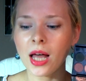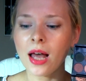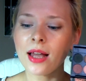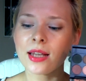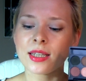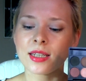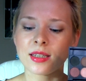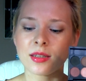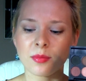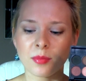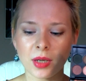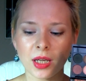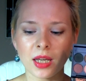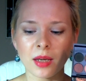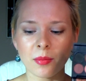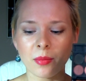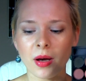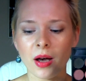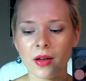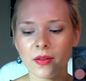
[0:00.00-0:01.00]
asked
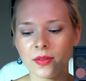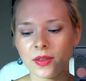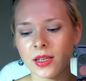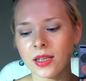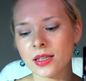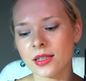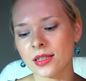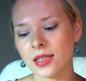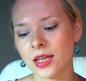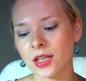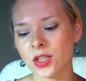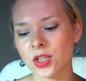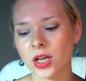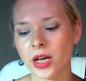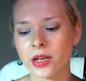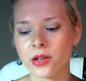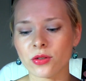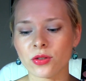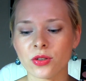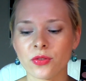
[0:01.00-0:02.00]
me about these
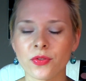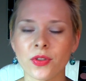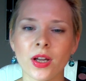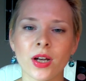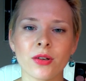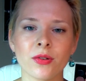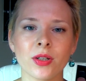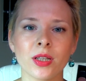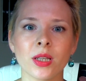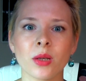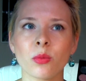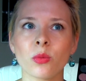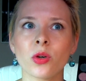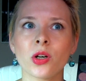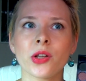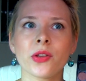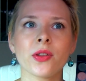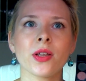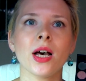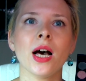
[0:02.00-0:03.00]
eyeshadows, if they're really
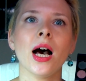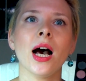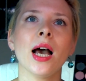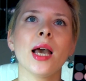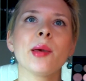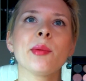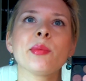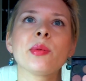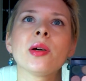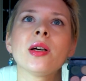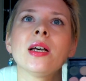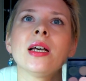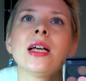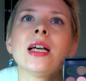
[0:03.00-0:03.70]
worth the hype.